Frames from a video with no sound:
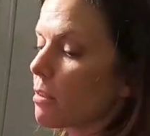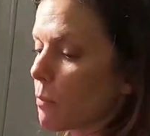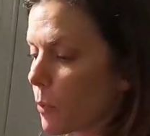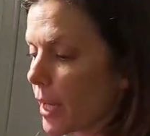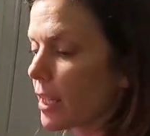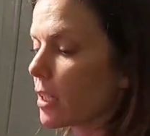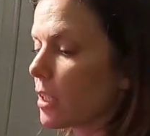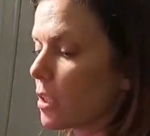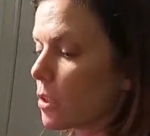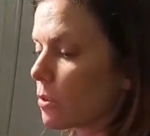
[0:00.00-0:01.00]
some
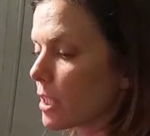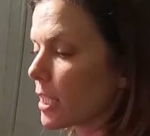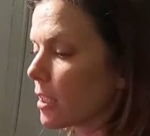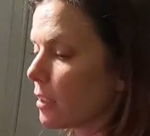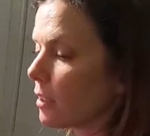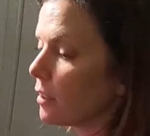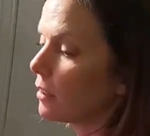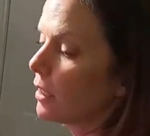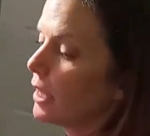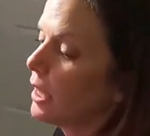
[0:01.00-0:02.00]
oregano,
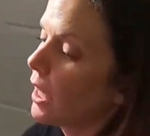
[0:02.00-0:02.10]
dill.